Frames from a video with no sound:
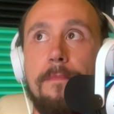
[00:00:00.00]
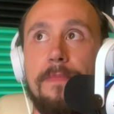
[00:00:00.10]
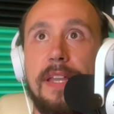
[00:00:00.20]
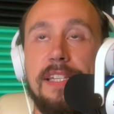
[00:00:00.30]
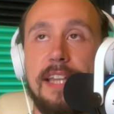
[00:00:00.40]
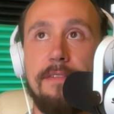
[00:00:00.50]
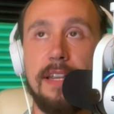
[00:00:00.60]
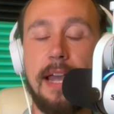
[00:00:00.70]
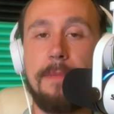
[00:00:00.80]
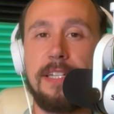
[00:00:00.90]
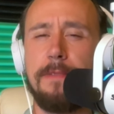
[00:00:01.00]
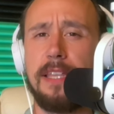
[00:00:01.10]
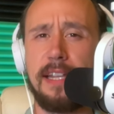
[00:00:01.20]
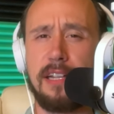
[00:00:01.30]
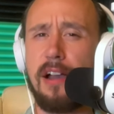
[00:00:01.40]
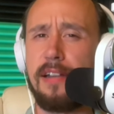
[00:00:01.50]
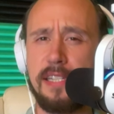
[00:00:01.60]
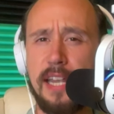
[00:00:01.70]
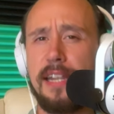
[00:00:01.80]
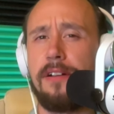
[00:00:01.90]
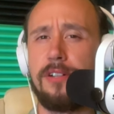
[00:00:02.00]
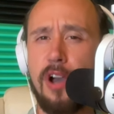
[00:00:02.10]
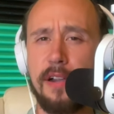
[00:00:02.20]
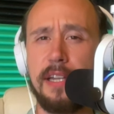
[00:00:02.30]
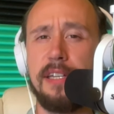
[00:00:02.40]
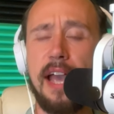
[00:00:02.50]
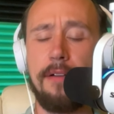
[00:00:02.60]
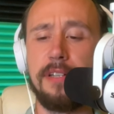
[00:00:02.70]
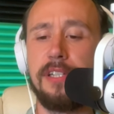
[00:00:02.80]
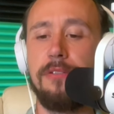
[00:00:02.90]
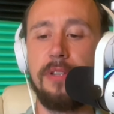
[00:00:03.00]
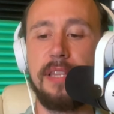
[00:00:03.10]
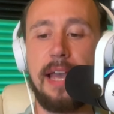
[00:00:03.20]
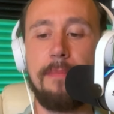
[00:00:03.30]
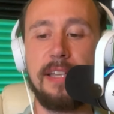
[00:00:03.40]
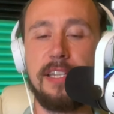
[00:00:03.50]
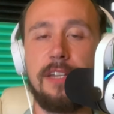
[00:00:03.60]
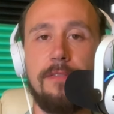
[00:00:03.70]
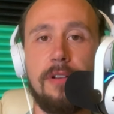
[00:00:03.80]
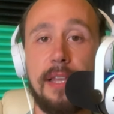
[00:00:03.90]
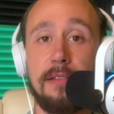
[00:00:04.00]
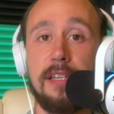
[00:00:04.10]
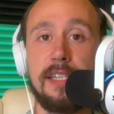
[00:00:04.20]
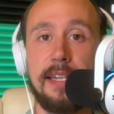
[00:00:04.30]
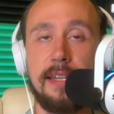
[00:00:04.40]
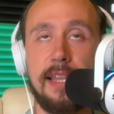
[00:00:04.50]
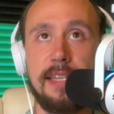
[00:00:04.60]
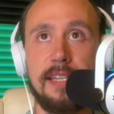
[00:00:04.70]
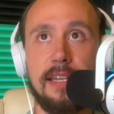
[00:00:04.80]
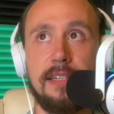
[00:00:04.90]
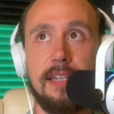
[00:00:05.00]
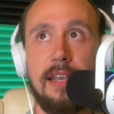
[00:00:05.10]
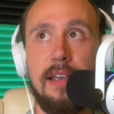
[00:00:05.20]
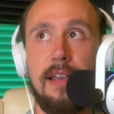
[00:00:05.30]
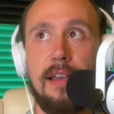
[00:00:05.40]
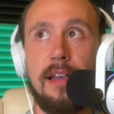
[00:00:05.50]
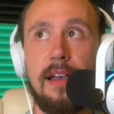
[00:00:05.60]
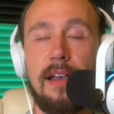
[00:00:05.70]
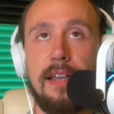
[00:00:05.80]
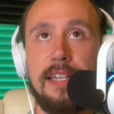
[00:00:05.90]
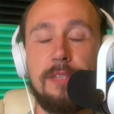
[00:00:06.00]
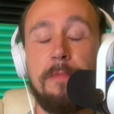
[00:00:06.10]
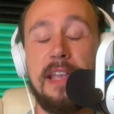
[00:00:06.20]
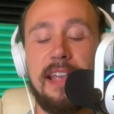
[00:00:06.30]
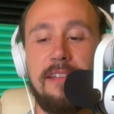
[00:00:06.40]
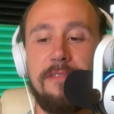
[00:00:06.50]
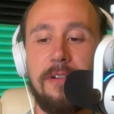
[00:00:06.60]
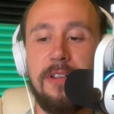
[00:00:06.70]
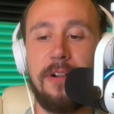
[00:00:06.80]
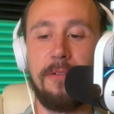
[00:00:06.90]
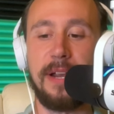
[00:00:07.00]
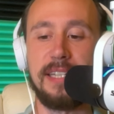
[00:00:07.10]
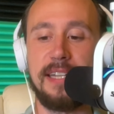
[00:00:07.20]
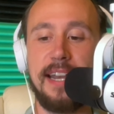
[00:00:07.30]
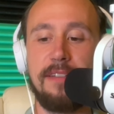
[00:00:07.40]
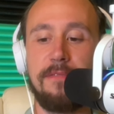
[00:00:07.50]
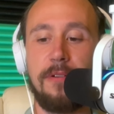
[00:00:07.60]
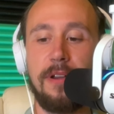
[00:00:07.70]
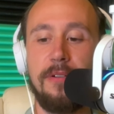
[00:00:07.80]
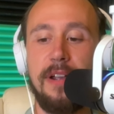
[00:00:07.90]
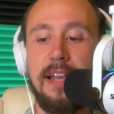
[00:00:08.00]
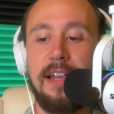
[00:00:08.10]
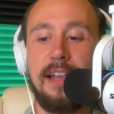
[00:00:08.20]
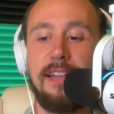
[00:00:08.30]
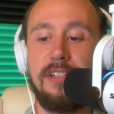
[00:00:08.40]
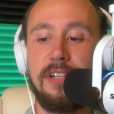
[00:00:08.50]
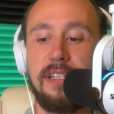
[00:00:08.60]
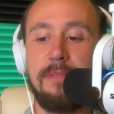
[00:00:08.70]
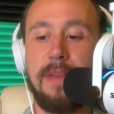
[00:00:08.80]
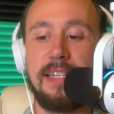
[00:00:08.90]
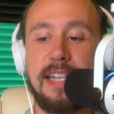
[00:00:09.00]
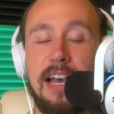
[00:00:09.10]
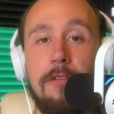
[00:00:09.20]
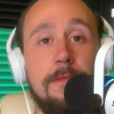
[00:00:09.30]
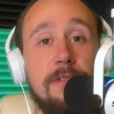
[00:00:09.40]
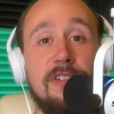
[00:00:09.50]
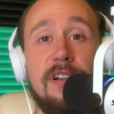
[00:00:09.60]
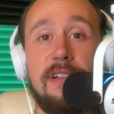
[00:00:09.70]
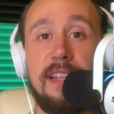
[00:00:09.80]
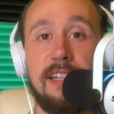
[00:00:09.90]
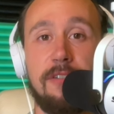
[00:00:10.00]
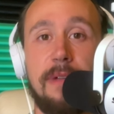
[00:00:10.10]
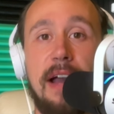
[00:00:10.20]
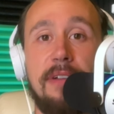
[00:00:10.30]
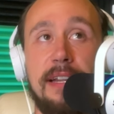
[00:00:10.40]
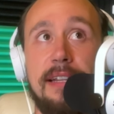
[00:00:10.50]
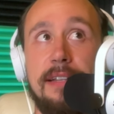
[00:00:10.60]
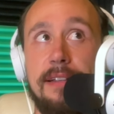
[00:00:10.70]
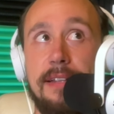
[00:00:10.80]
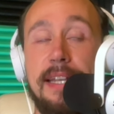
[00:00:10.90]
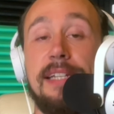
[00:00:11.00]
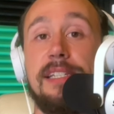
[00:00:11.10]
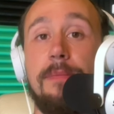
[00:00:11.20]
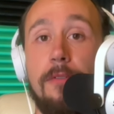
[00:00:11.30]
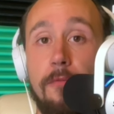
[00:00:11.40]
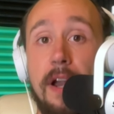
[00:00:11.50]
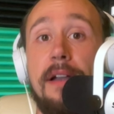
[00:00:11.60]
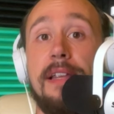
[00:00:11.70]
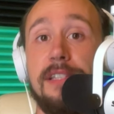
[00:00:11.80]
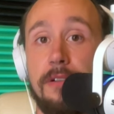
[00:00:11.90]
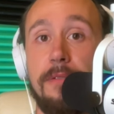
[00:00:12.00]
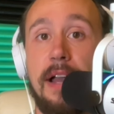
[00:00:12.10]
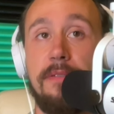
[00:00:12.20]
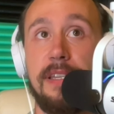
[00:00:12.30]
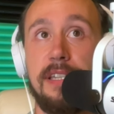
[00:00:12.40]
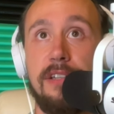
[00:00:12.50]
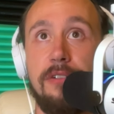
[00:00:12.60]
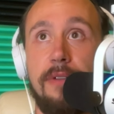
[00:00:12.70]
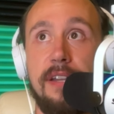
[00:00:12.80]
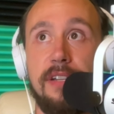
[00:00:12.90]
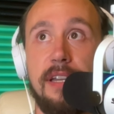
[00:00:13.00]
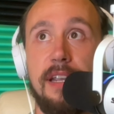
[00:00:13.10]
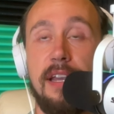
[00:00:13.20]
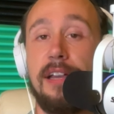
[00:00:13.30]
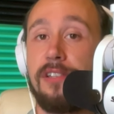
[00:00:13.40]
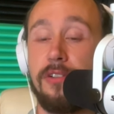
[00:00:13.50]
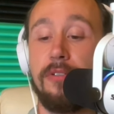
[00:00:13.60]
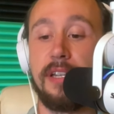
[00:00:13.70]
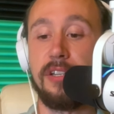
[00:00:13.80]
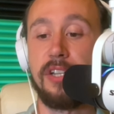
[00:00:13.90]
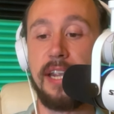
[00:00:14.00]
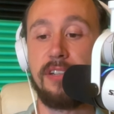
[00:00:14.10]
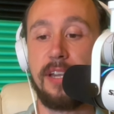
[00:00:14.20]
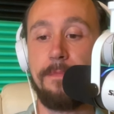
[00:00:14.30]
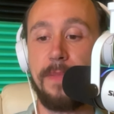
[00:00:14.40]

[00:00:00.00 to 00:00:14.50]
it's definitely not meant to be like condescending or talking down to you with that message. If you're like listening to this and it's pinging for you or resonating for you, it's just meant to help you turn things around and get some awareness around the situation so you can change it.